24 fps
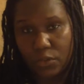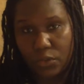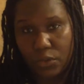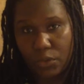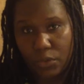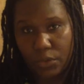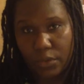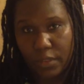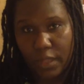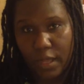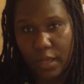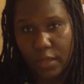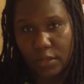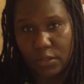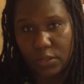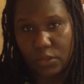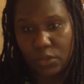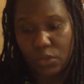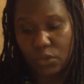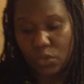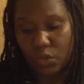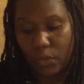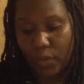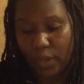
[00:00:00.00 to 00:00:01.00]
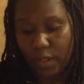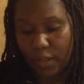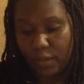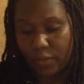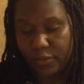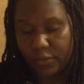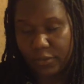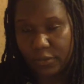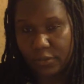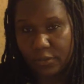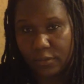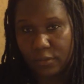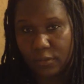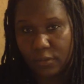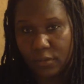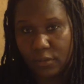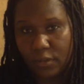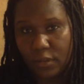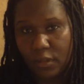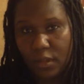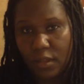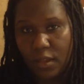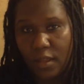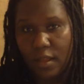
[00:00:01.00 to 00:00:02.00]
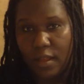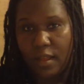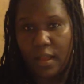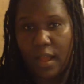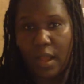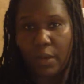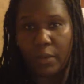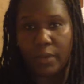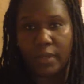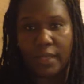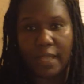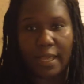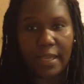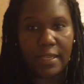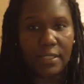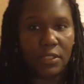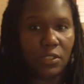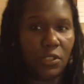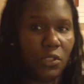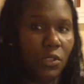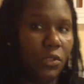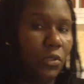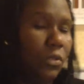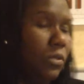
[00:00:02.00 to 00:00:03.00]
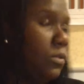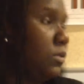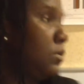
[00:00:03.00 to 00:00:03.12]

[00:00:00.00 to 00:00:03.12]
2012. I would like to